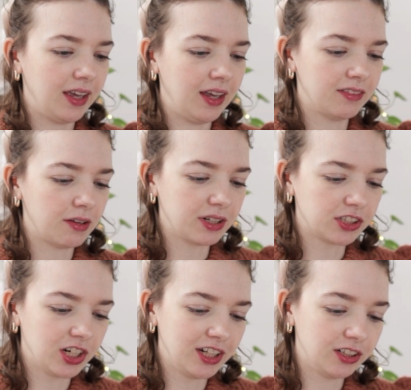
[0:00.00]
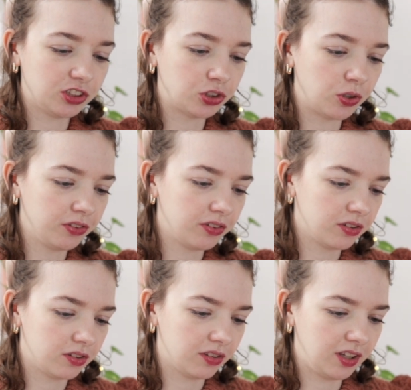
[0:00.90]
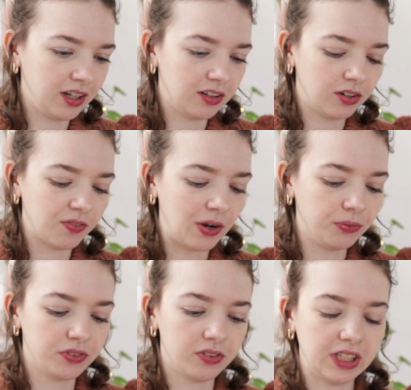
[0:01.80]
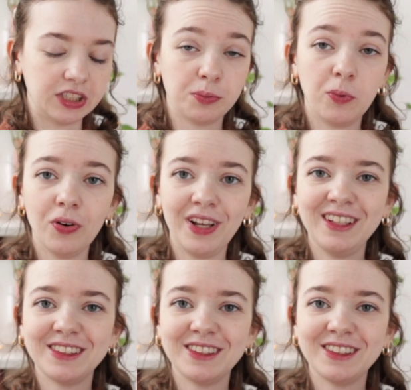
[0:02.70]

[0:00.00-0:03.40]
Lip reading: and I've actually joined in the round this morning,